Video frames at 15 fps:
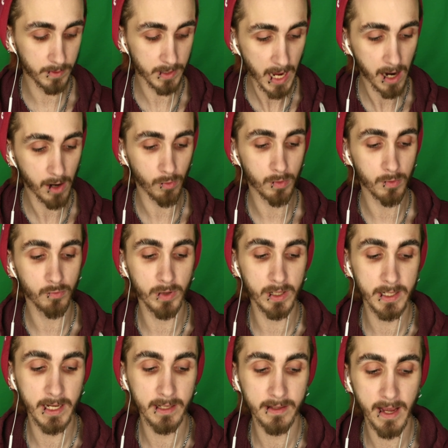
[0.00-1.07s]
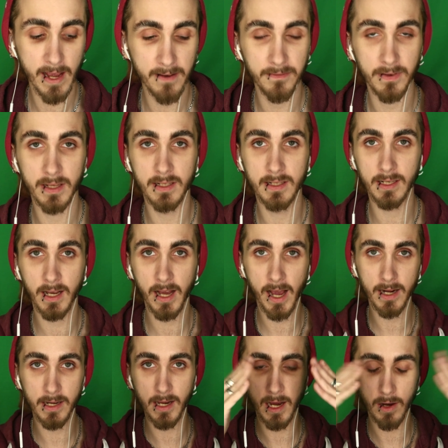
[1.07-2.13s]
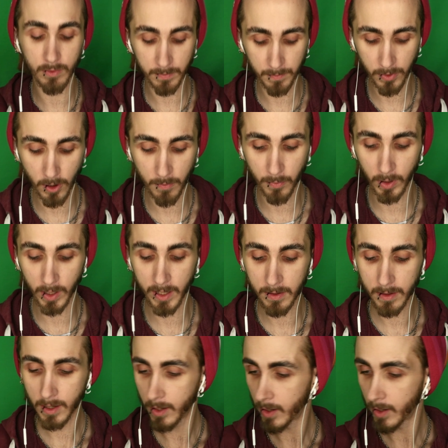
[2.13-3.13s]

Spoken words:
Now, when that have dried down properly,